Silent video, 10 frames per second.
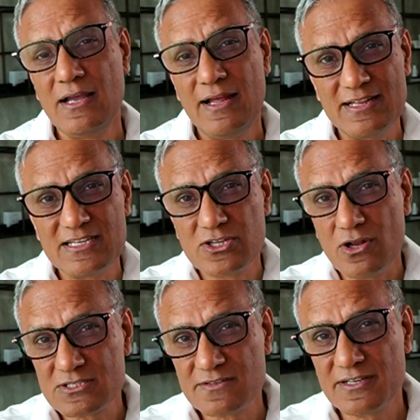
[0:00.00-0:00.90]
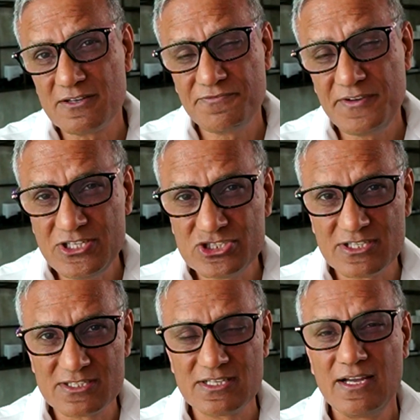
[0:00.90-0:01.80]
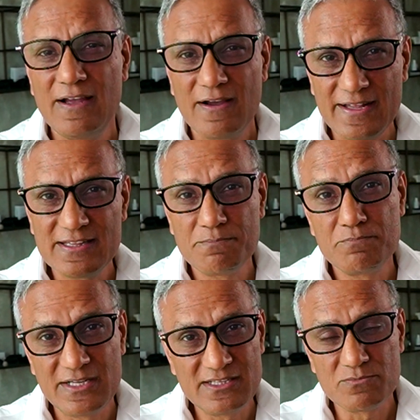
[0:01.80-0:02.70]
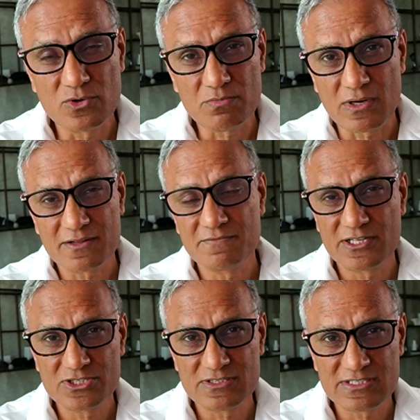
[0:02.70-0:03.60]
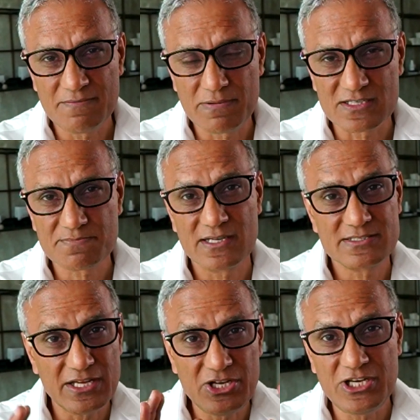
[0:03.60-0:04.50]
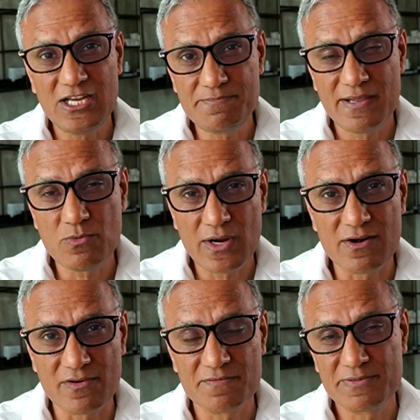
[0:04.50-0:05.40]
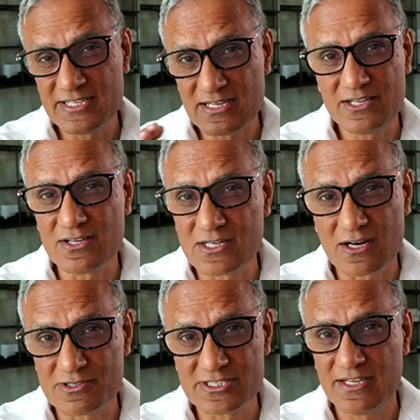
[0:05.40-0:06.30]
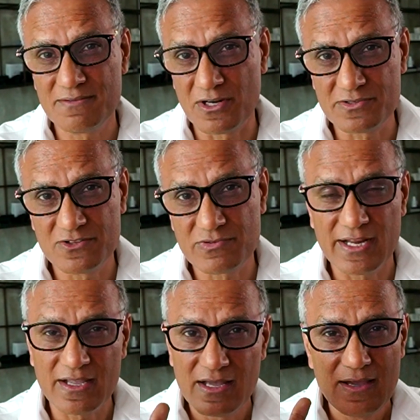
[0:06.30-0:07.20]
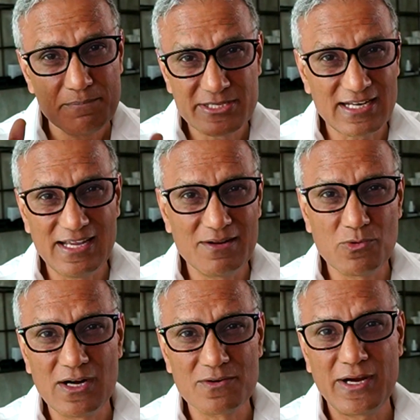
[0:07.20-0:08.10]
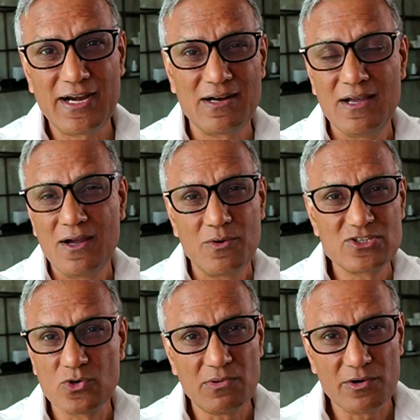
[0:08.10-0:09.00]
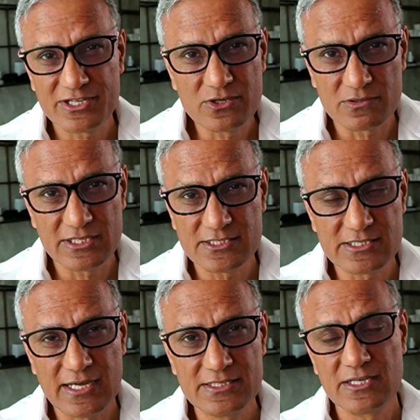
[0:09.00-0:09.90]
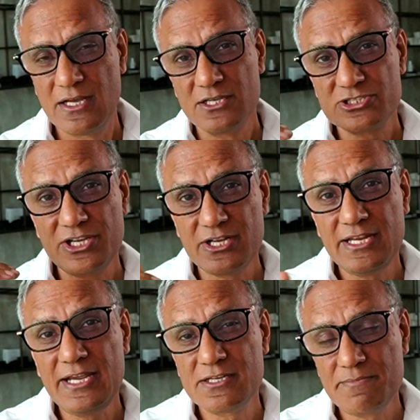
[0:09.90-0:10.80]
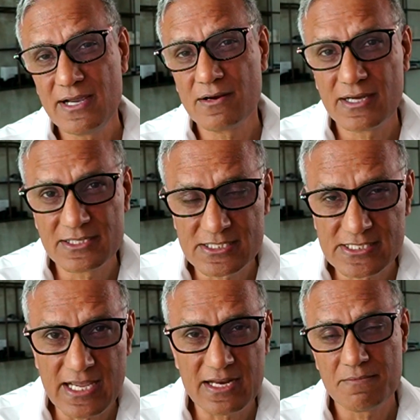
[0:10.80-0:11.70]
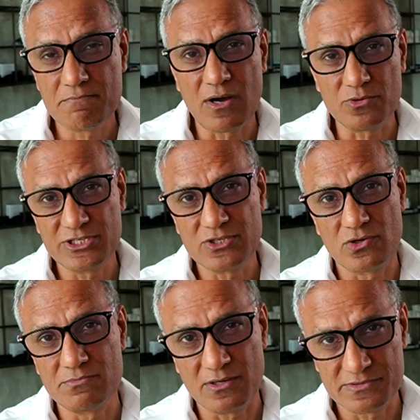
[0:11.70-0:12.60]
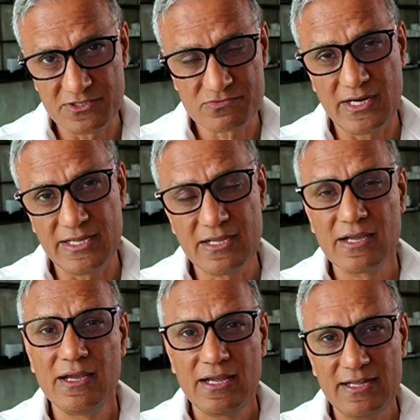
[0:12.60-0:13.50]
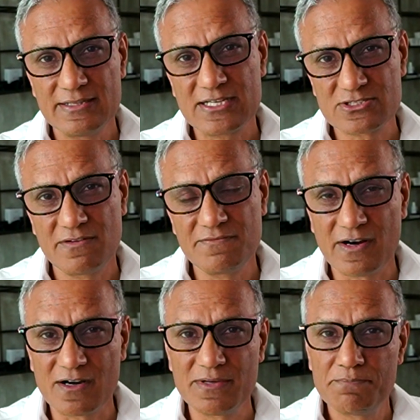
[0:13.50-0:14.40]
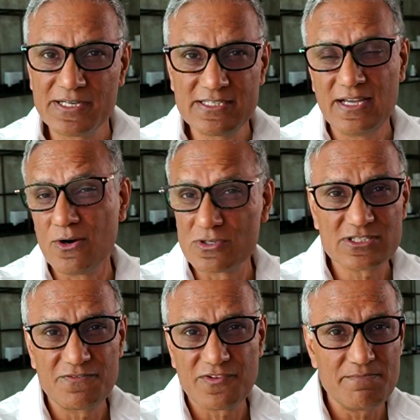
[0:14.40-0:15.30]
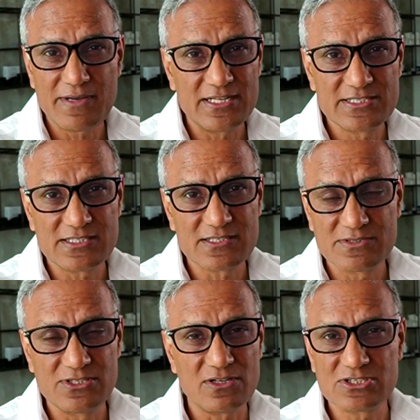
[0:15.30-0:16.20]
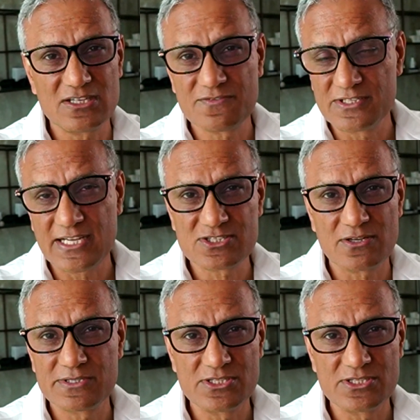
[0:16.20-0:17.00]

and there's lots of other features in the, in the more modern versions of C++ that you need to be aware of, particularly concurrency and multi-threading, particularly in a world where it's all multi-core these days. So you need to be able to understand multi-core, multi-threading in that sort of environment, but also for embedded systems, not just for desktops and